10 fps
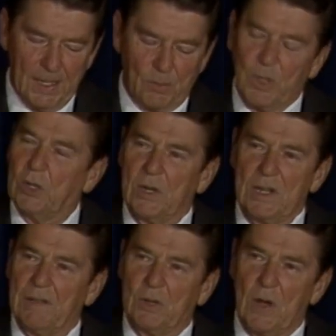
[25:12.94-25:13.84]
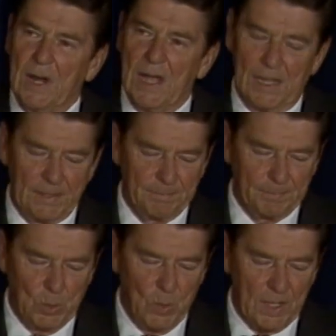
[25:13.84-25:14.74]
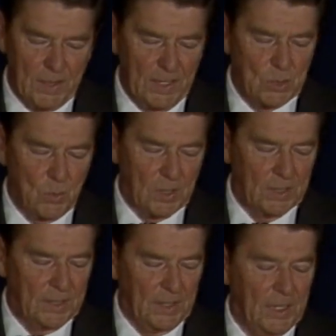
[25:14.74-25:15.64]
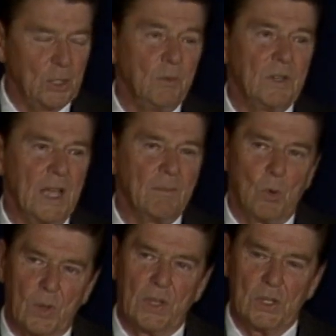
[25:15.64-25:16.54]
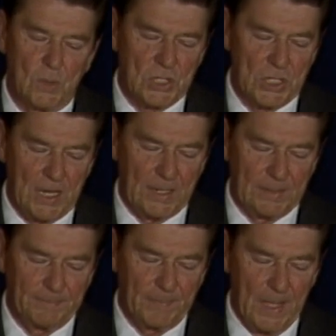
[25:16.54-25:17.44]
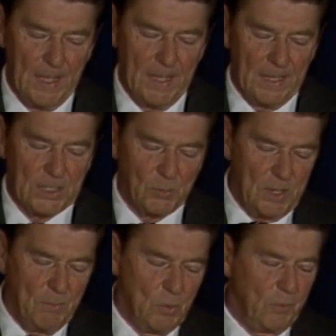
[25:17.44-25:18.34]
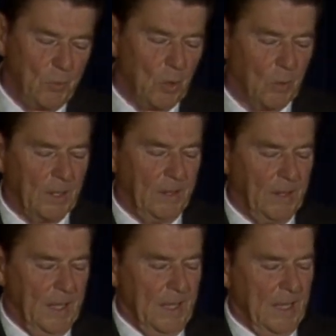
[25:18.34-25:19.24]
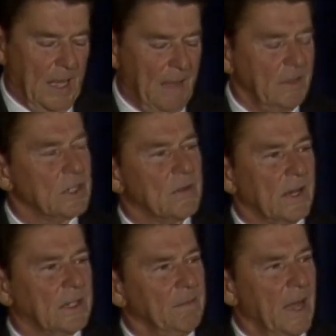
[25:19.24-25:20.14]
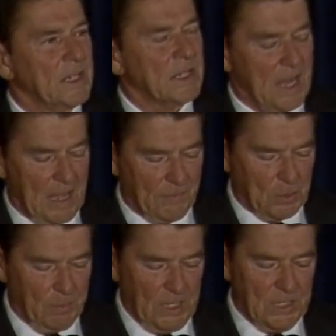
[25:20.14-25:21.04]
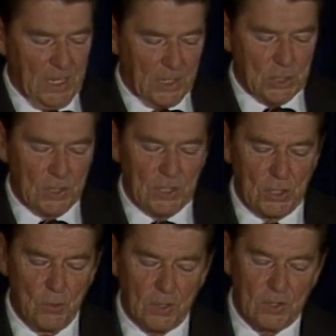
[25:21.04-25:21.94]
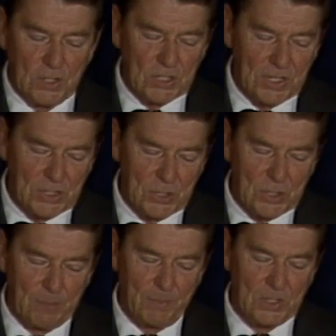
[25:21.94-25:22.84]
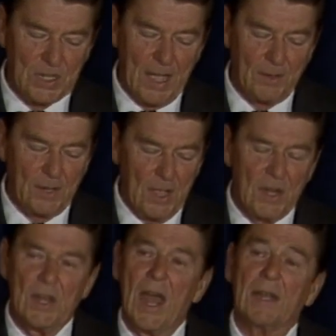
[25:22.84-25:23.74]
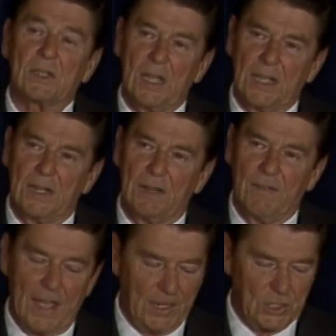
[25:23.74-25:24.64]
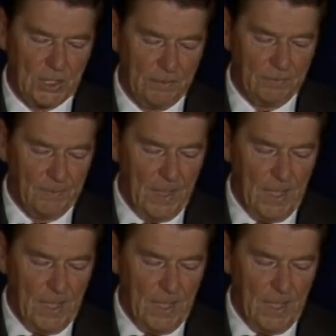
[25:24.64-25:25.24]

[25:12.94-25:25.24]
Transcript: We couldn't have gone on the way things were, and you've done more than your share. As we move forward, I've instructed my staff to be diligent that your good citizenship is now not taken advantage of,